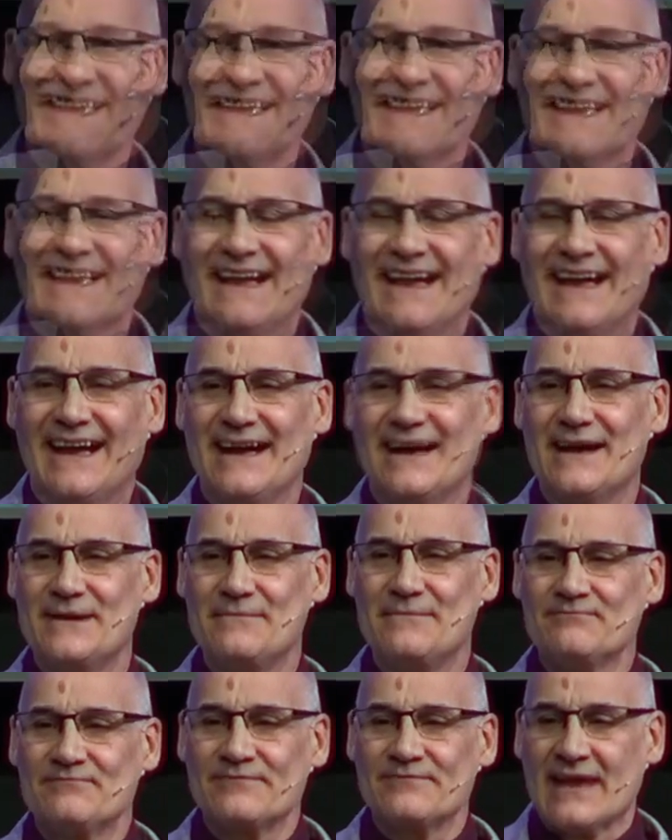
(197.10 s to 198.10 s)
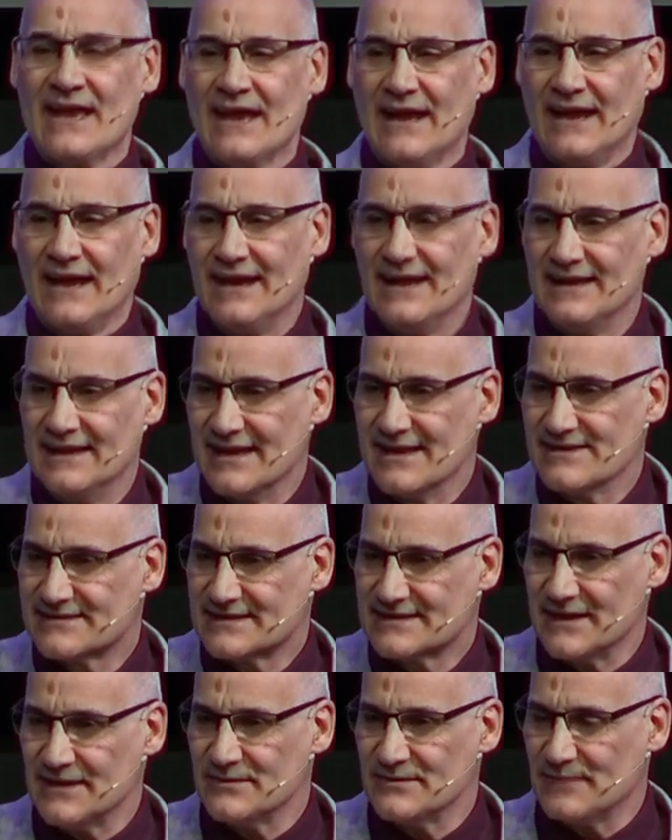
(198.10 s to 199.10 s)
Instead
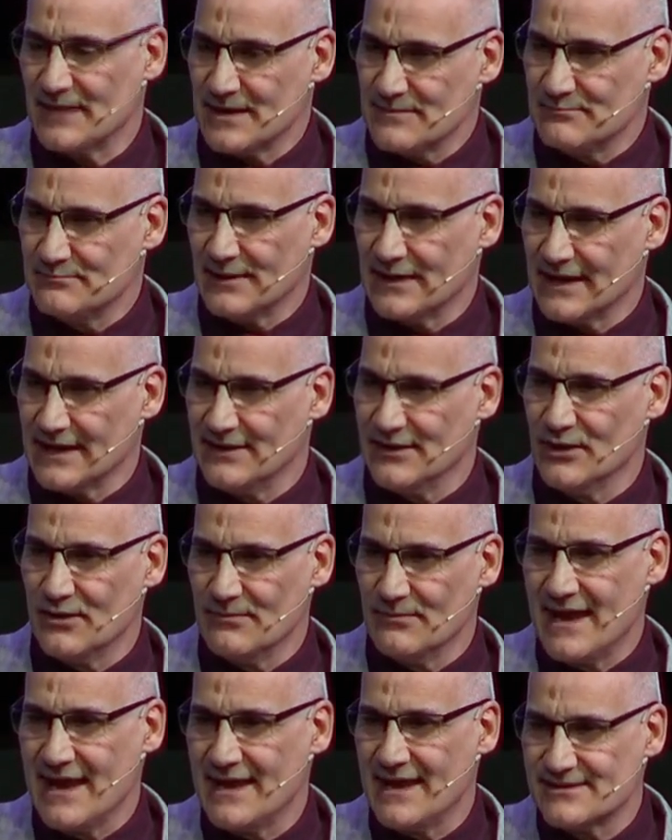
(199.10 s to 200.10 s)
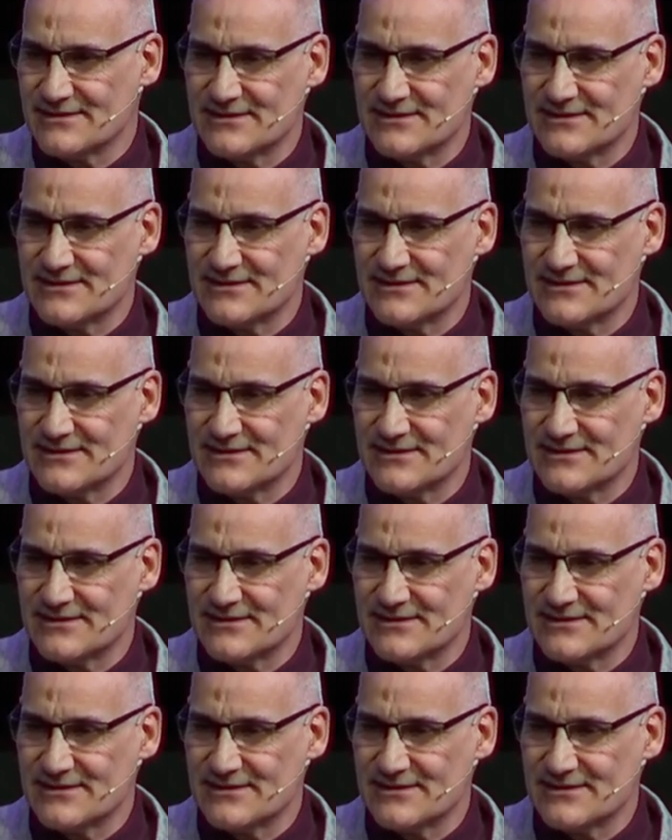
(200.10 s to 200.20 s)
of being Billy No Mates,